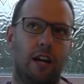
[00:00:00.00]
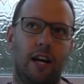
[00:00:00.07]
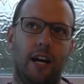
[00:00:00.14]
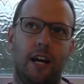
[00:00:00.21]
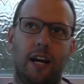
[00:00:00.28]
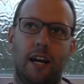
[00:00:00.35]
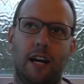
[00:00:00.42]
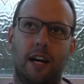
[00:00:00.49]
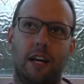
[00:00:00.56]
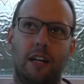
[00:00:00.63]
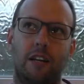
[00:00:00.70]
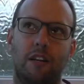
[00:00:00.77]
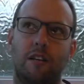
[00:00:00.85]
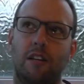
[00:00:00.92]

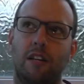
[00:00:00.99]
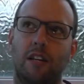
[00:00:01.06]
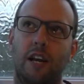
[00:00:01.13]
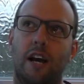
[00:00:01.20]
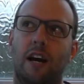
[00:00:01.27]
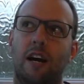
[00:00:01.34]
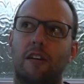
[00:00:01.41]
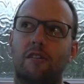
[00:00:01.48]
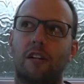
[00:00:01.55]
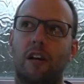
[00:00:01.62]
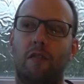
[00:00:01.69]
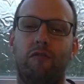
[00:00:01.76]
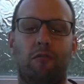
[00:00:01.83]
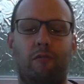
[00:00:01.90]
And yeah,
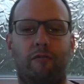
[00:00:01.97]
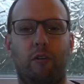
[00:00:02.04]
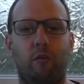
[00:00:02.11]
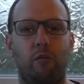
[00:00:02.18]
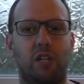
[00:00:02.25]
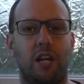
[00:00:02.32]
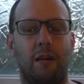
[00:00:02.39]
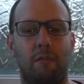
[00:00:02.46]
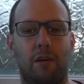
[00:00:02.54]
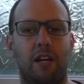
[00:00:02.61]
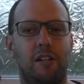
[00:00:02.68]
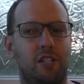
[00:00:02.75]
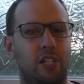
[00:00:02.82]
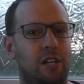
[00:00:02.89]
so from 48
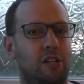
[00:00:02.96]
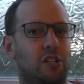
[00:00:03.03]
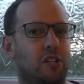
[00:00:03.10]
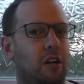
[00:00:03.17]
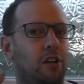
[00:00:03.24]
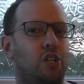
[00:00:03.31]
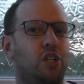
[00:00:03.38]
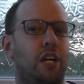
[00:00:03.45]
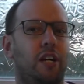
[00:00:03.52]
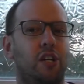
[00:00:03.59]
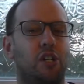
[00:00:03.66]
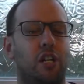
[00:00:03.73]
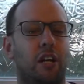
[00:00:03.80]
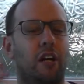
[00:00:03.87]
minutes, things start
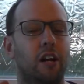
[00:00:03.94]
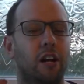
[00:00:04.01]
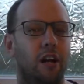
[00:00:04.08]
changing.